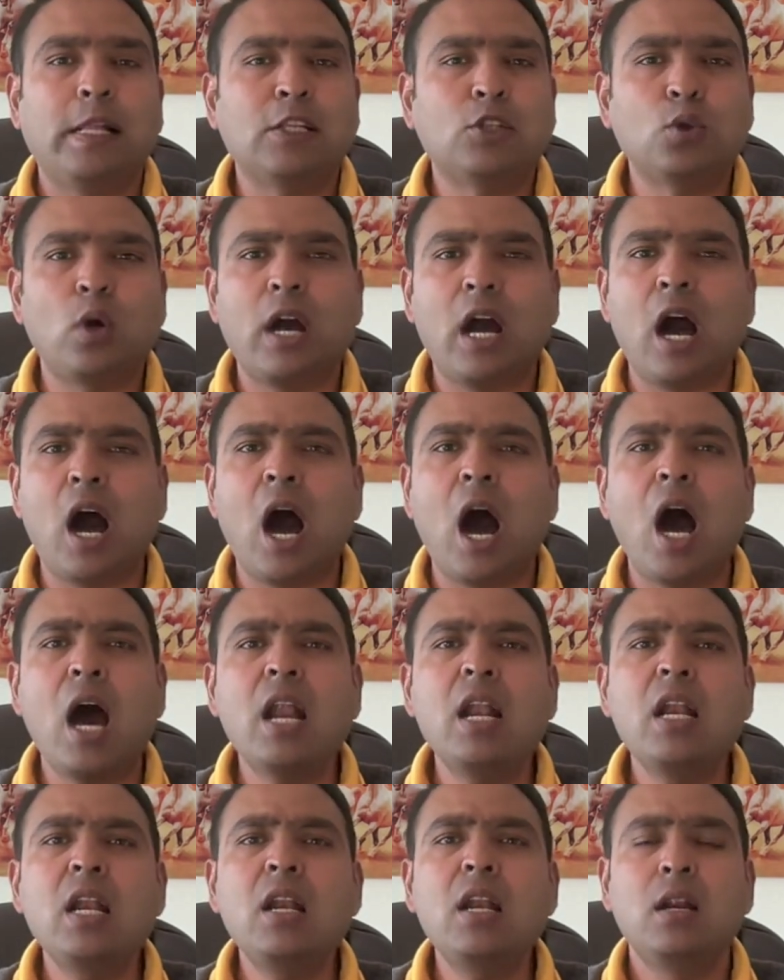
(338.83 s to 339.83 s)
So
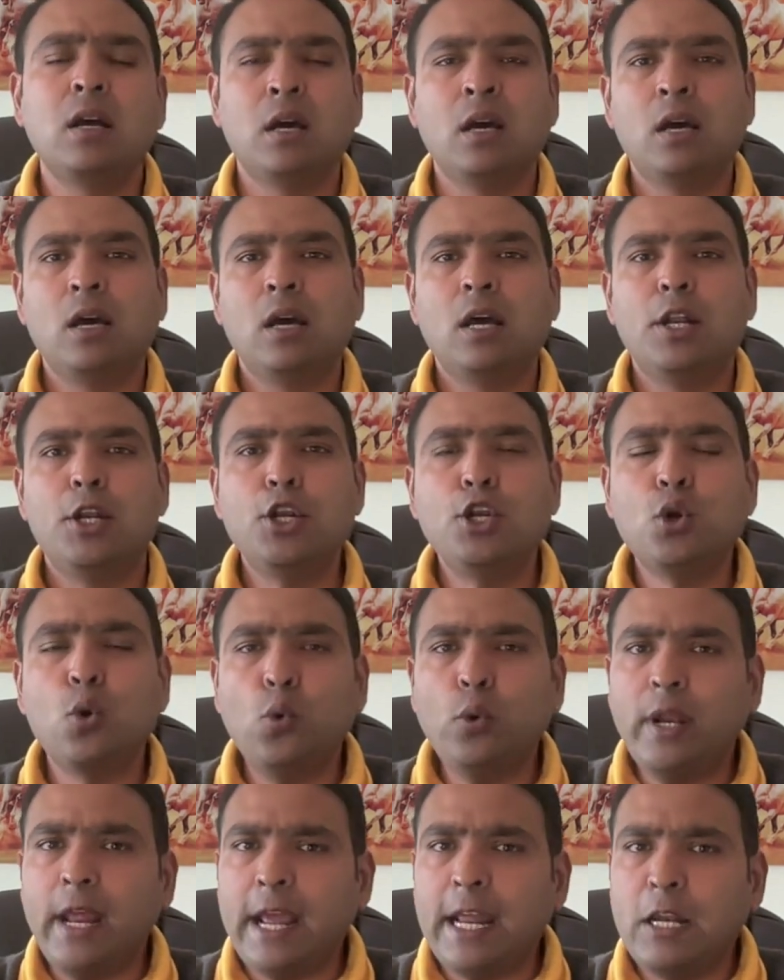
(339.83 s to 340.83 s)

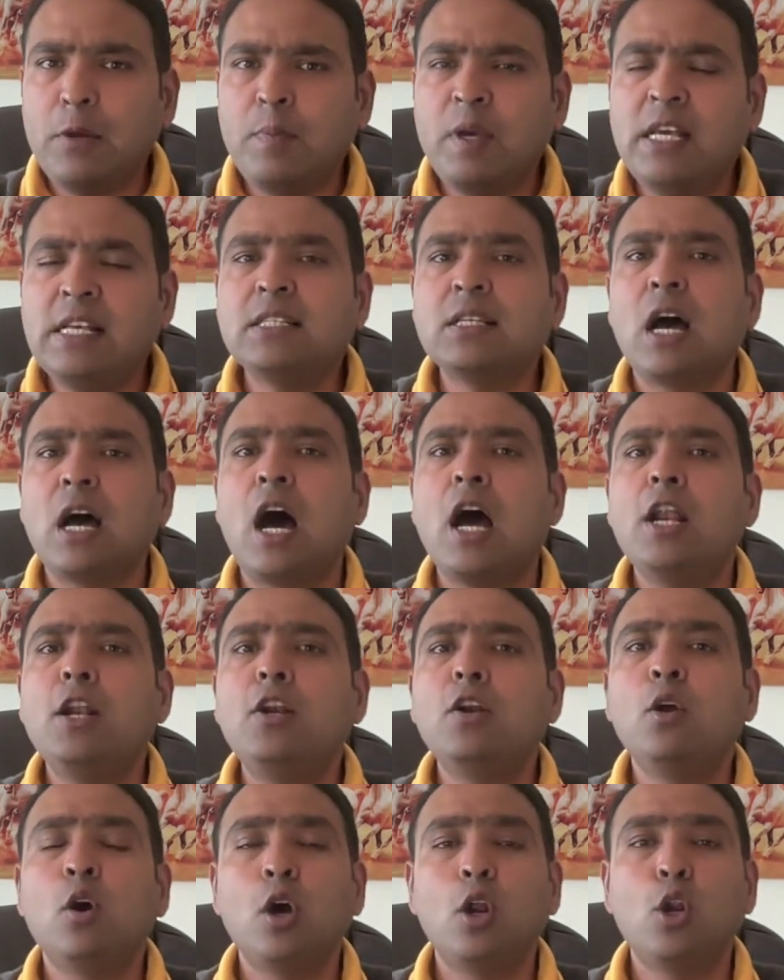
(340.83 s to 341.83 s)
unknown enemies,
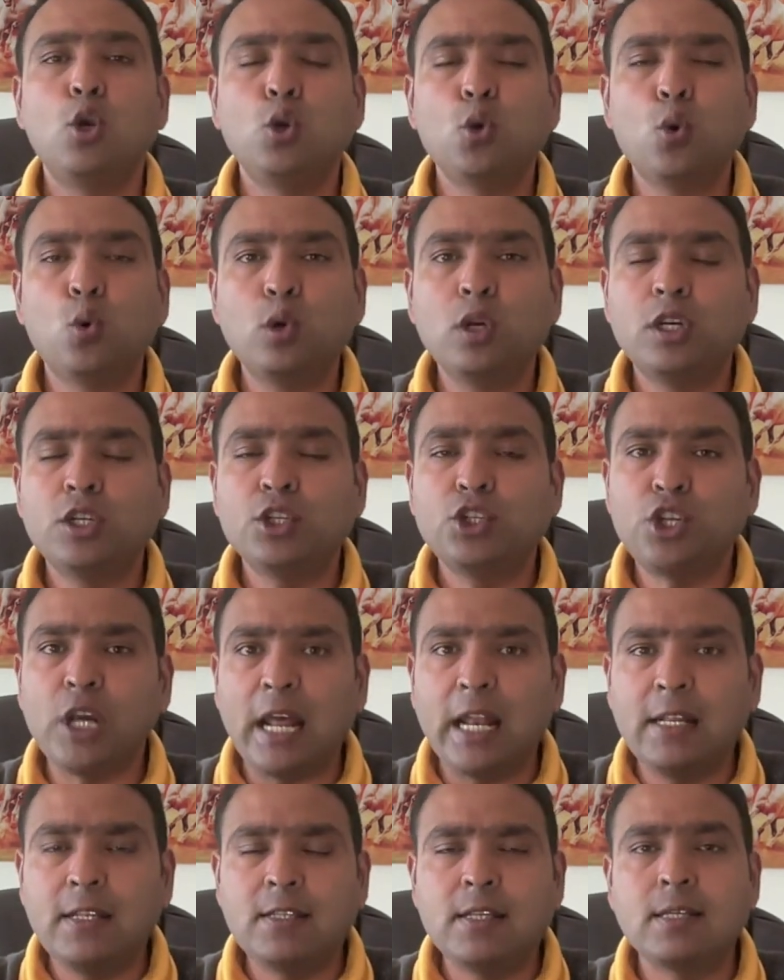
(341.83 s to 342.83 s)
unknown
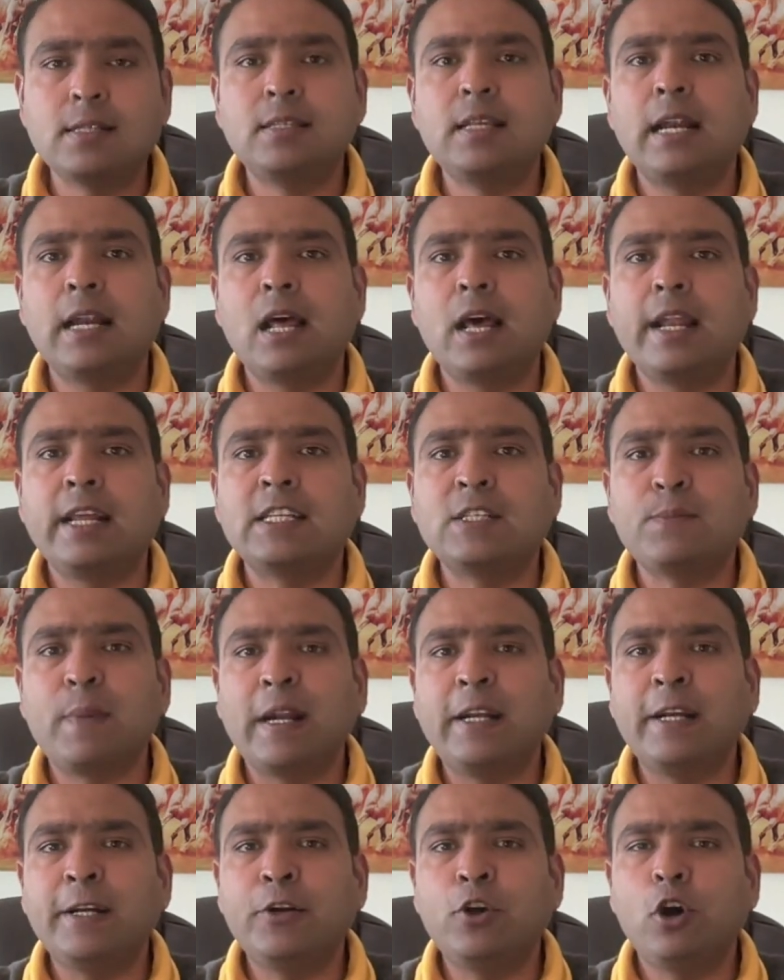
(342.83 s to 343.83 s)
challenges that are
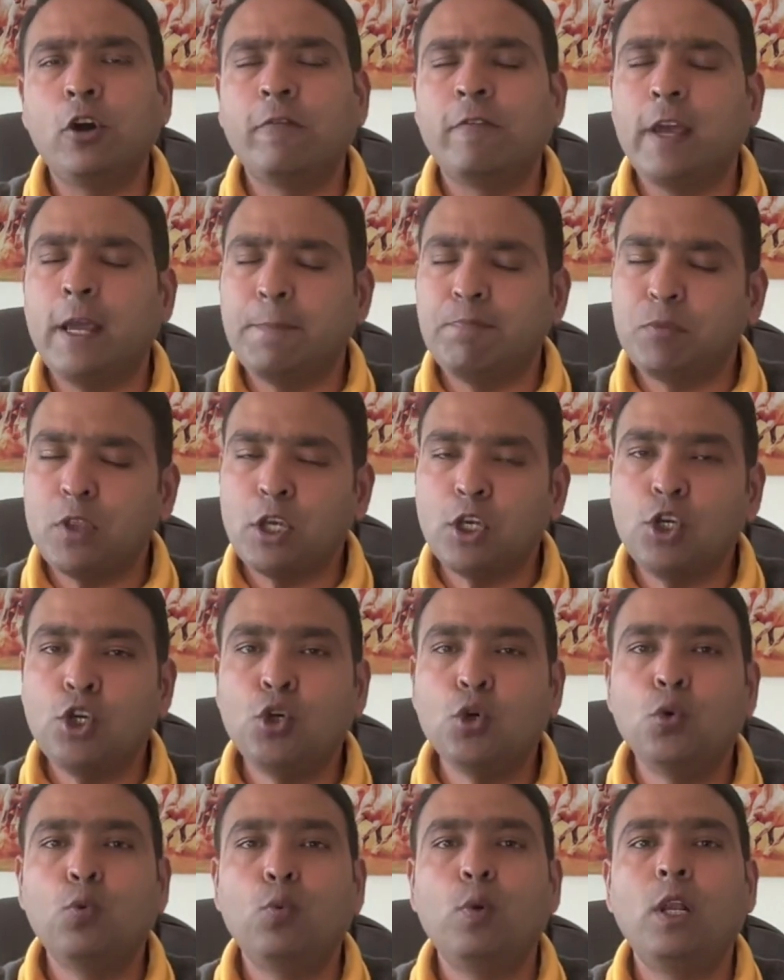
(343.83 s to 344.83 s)
expected your way, you
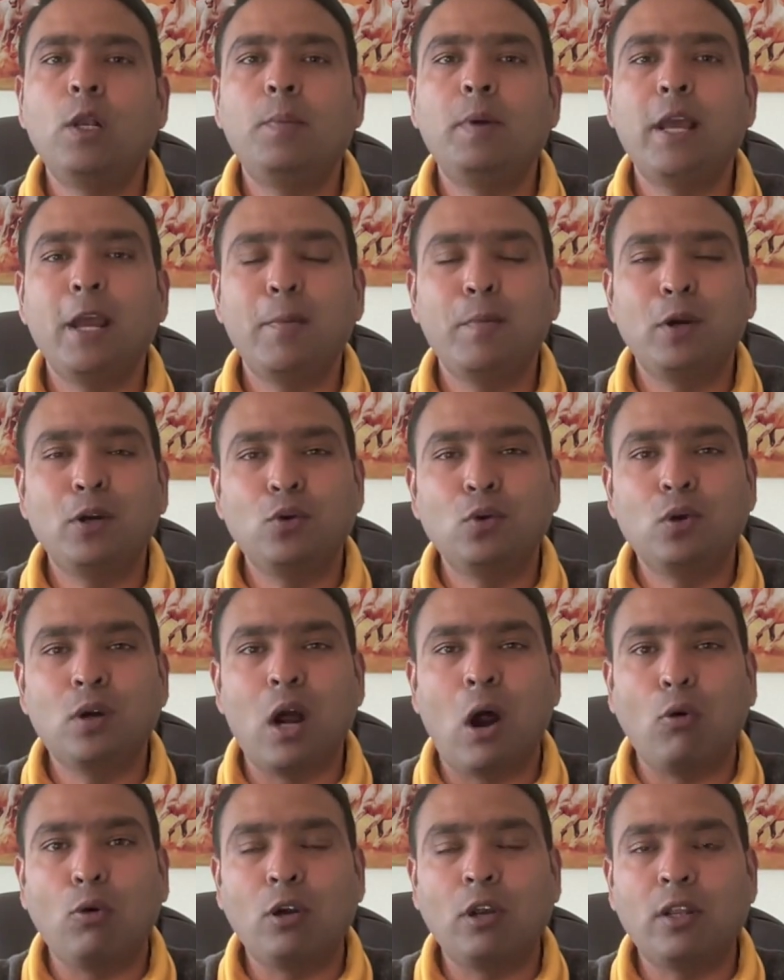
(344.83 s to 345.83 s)
will be able to
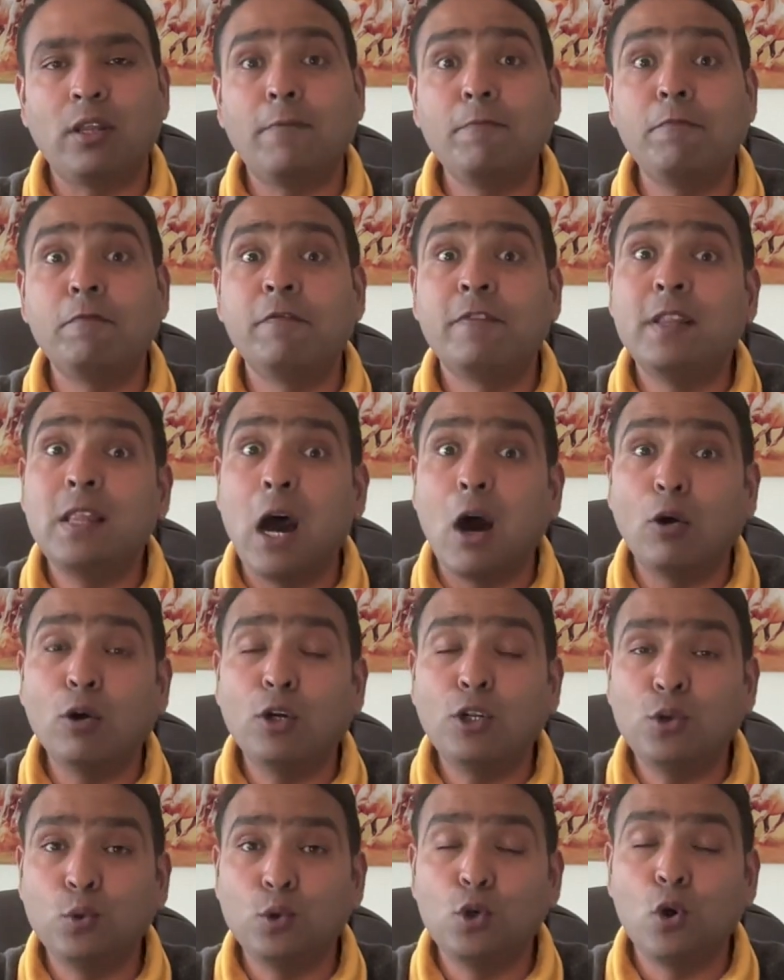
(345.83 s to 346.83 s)
counter them
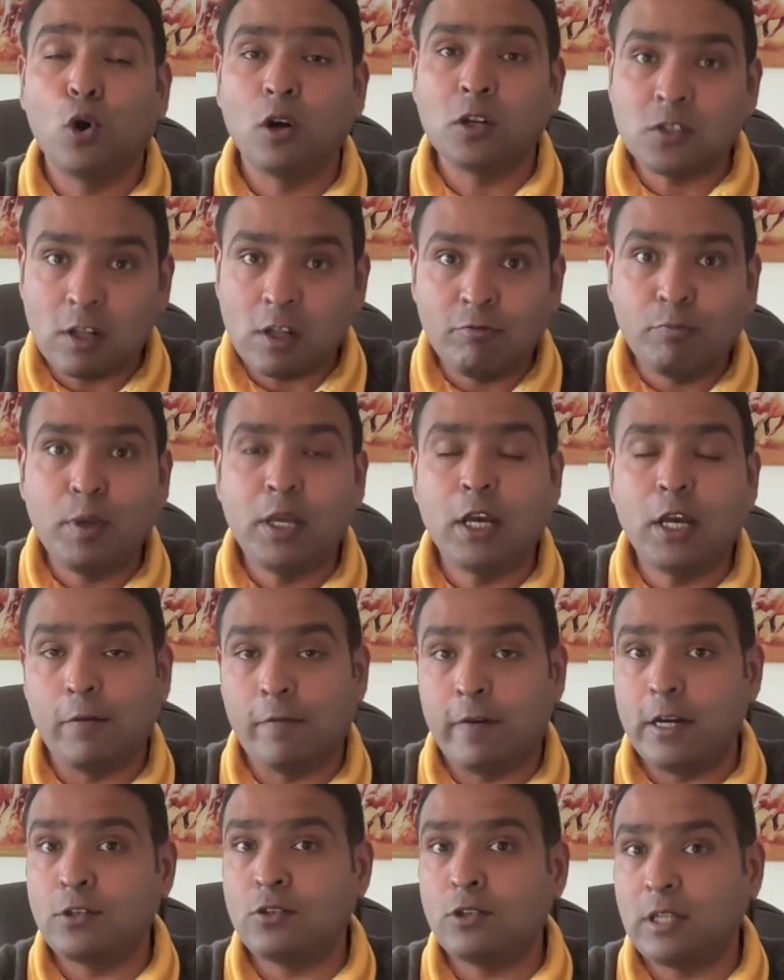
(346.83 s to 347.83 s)
without you yourself being
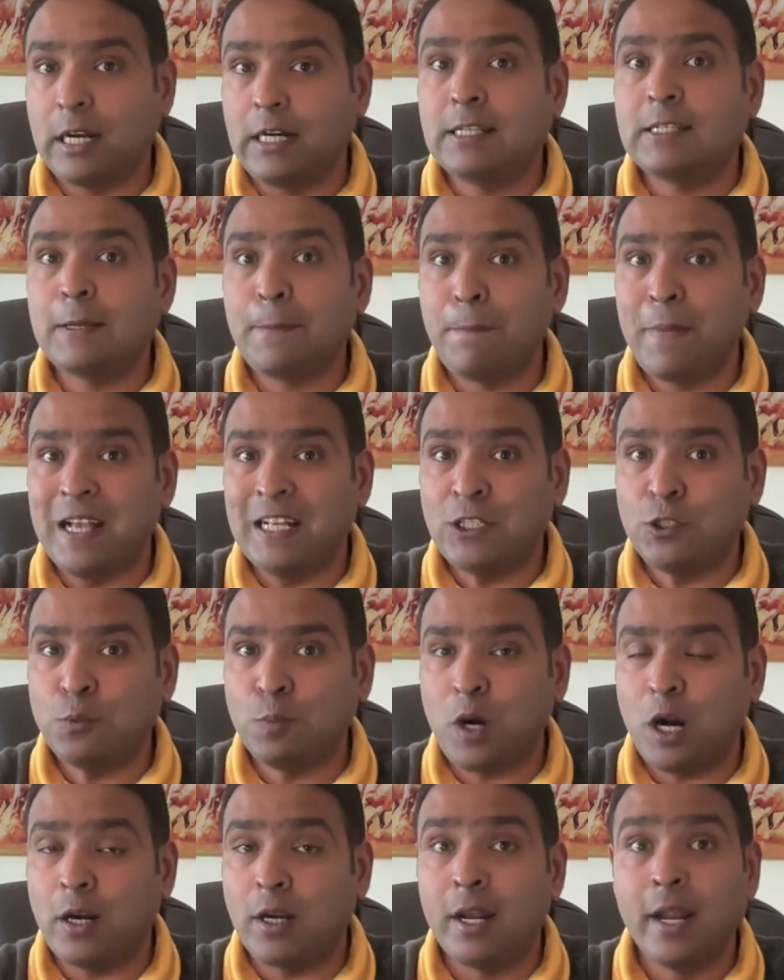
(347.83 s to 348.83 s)
aware. So that is the best
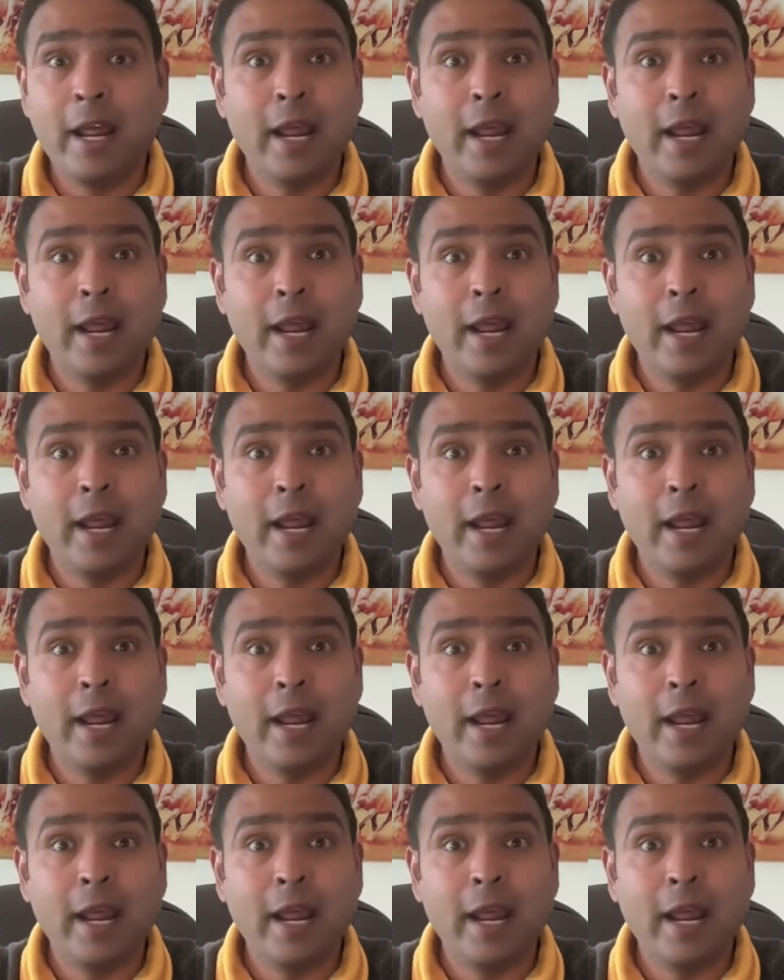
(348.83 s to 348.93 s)
part.